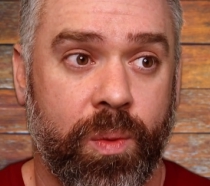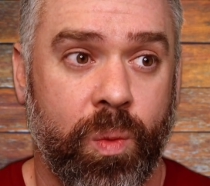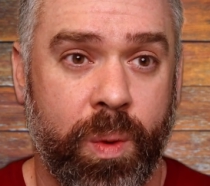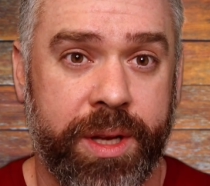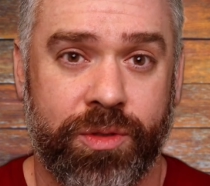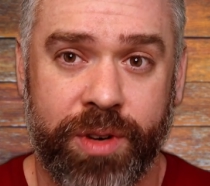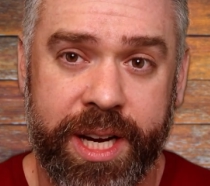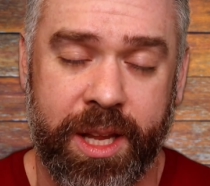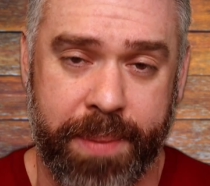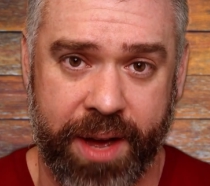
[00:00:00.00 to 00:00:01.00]
what's
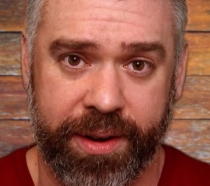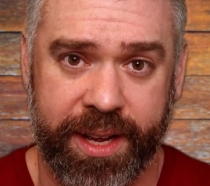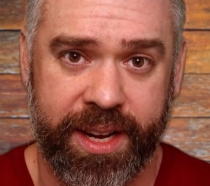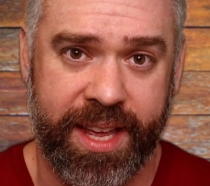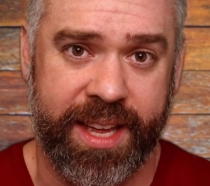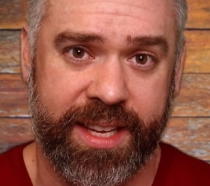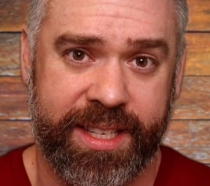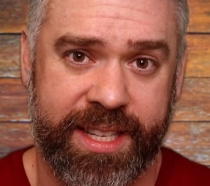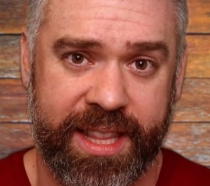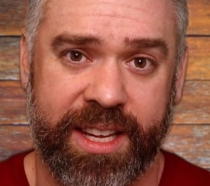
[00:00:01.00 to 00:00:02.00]
real about it
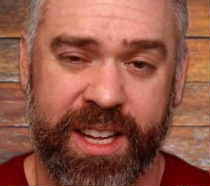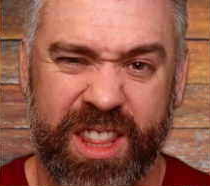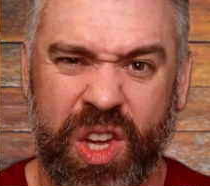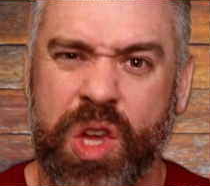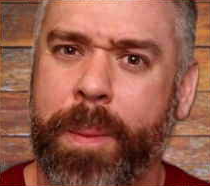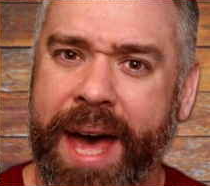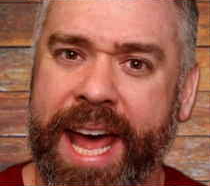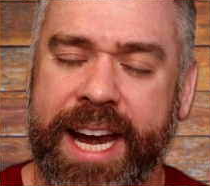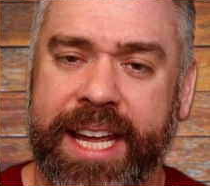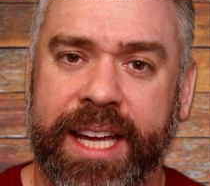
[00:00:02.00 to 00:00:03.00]
is the
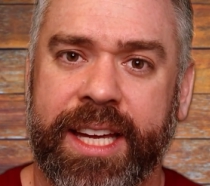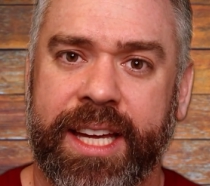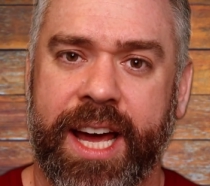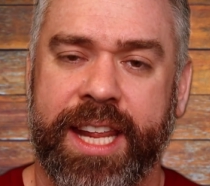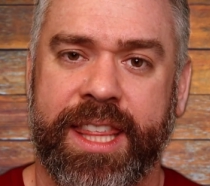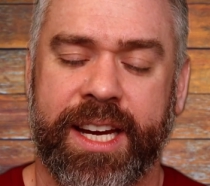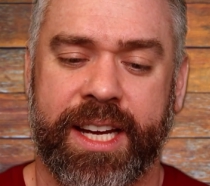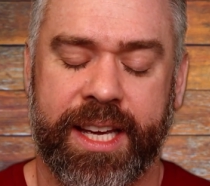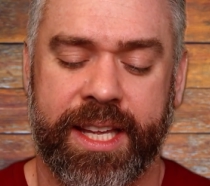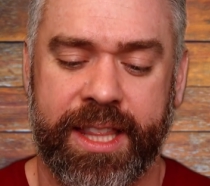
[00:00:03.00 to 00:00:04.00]
humanity. I
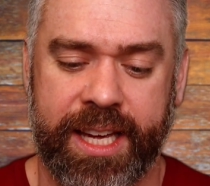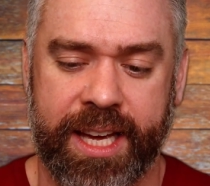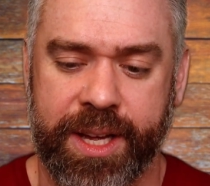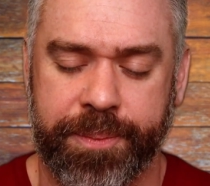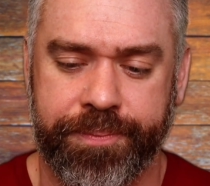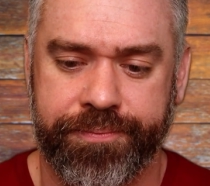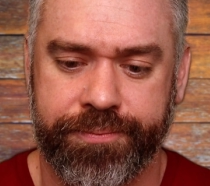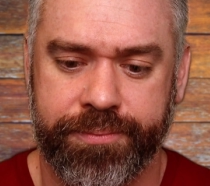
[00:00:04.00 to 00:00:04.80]
think the